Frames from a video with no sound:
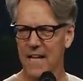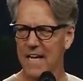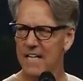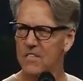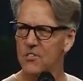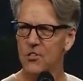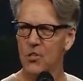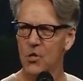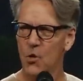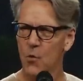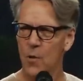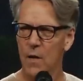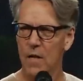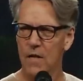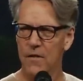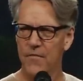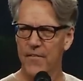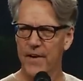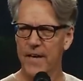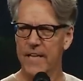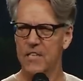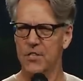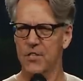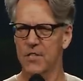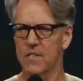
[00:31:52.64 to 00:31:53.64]
That's the
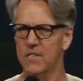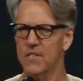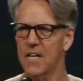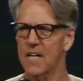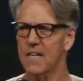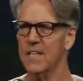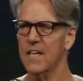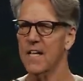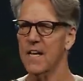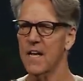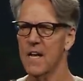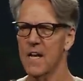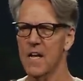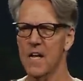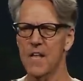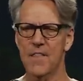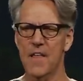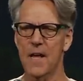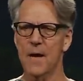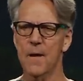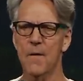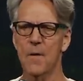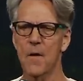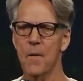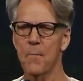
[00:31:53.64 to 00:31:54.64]
qualification. It's not that,
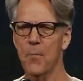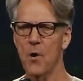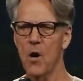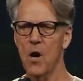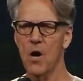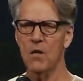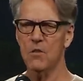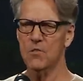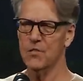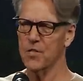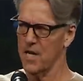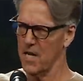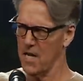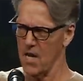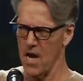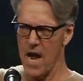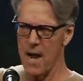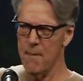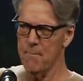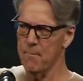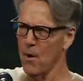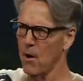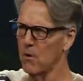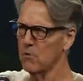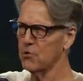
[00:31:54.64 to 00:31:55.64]
that Paul is saying,
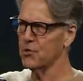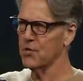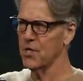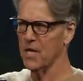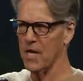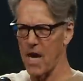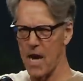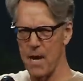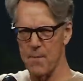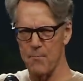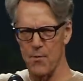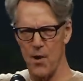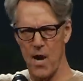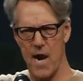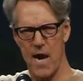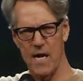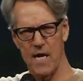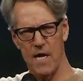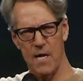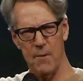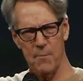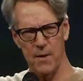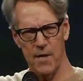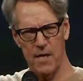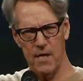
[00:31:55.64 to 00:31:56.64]
I'm boasting, I'm
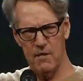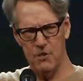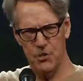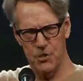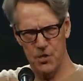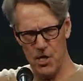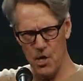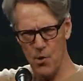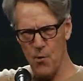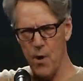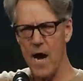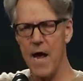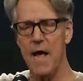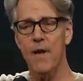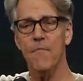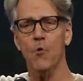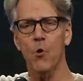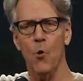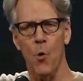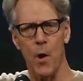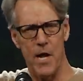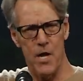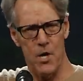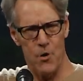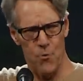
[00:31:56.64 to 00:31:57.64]
bragging, because, you know, I
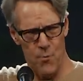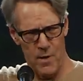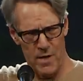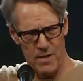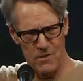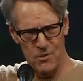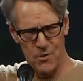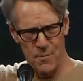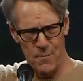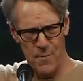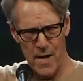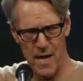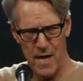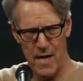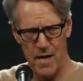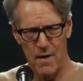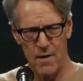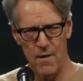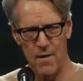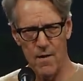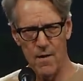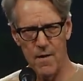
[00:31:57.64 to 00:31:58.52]
have quite a resume.